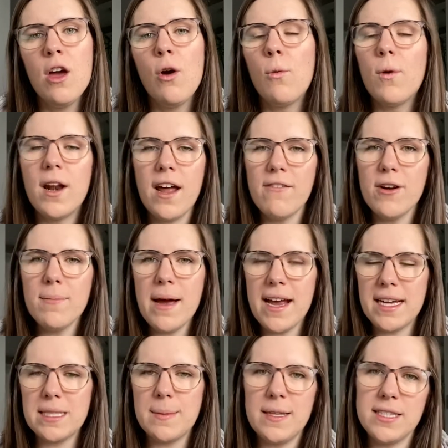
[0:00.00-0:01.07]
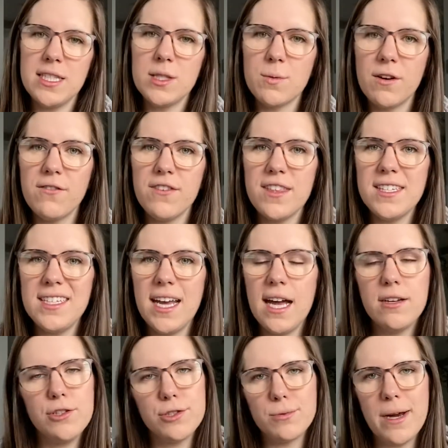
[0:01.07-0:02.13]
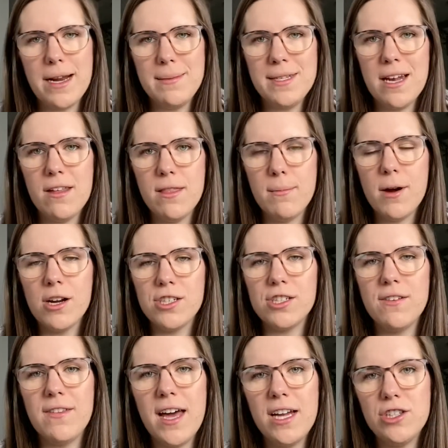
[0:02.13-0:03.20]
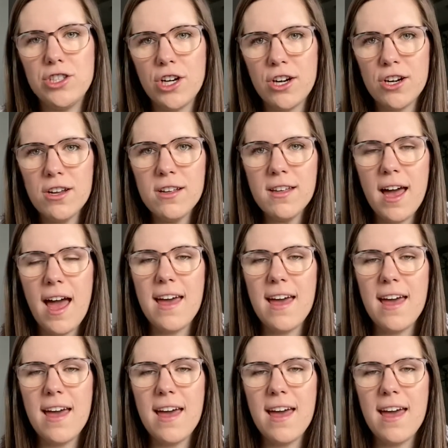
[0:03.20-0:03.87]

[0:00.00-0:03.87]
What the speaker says: Whatever my expenses were for the day, I just write them down in the margin of that journal.